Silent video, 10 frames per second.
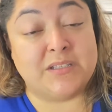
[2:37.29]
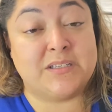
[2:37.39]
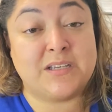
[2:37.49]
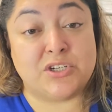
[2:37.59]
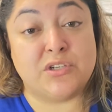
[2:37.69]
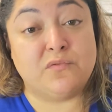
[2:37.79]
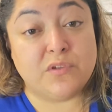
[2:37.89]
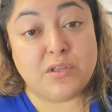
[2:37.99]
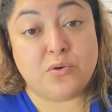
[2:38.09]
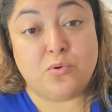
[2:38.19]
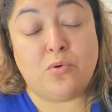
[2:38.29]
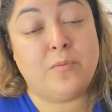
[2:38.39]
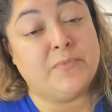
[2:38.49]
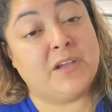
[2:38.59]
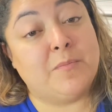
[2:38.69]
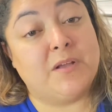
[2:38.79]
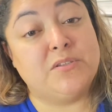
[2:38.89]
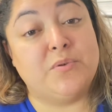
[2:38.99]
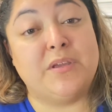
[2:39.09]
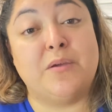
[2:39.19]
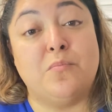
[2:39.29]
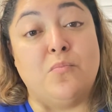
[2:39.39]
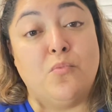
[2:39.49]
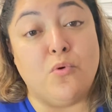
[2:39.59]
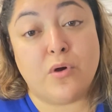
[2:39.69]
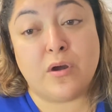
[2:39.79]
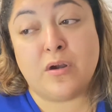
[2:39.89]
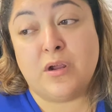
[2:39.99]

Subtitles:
It's actually really cool. Thinking about doing it more